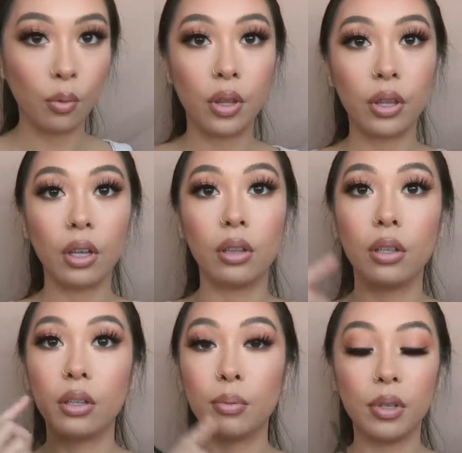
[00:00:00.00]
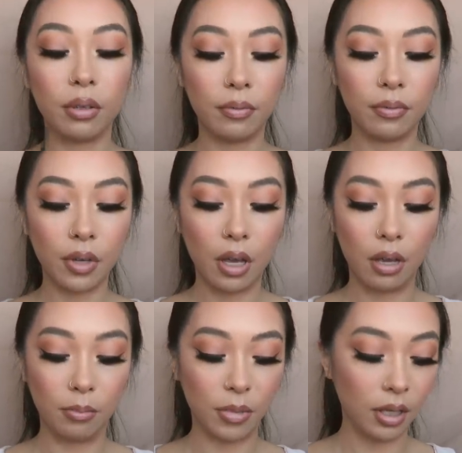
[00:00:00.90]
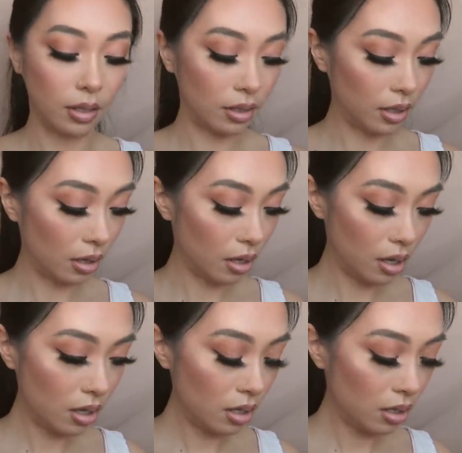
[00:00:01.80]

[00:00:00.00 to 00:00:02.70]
with a little bit of concealer.